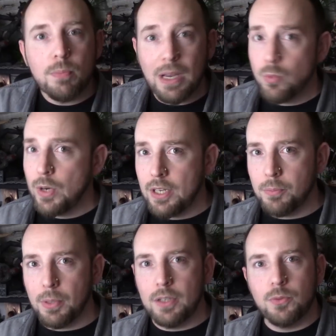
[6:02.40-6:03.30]
might win,
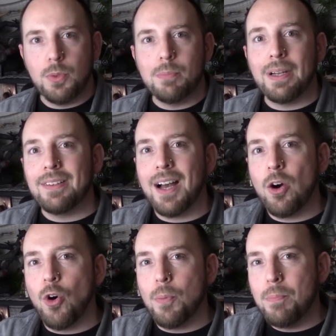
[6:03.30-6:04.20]
but we might not
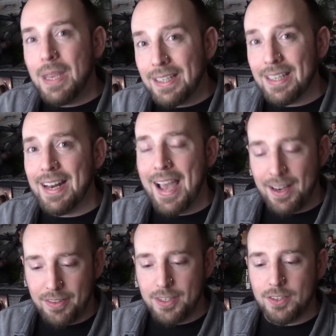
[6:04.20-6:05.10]
all make it
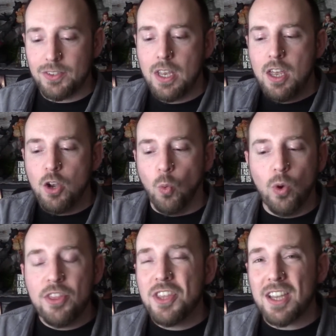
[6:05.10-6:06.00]
out of this.
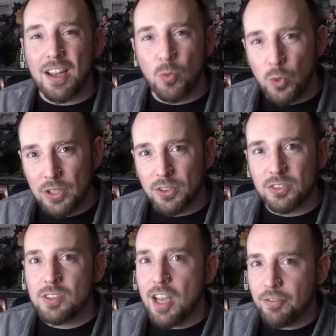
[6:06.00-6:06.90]
One thing I will
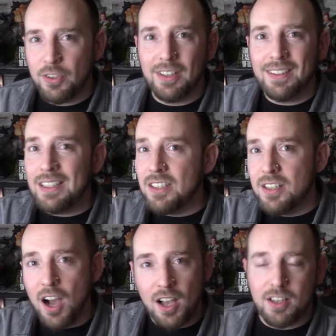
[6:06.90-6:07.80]
definitely
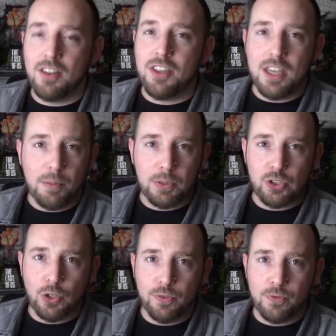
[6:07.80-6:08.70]
knock the
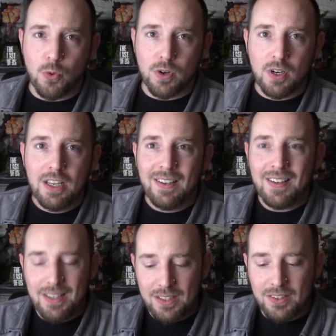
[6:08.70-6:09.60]
episode for
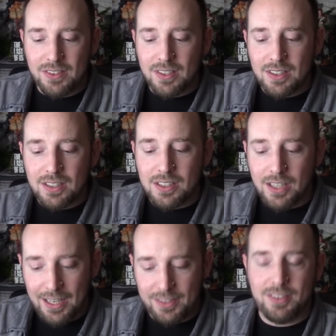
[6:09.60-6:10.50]
is
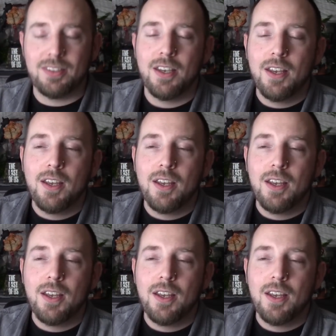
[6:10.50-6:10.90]
guts.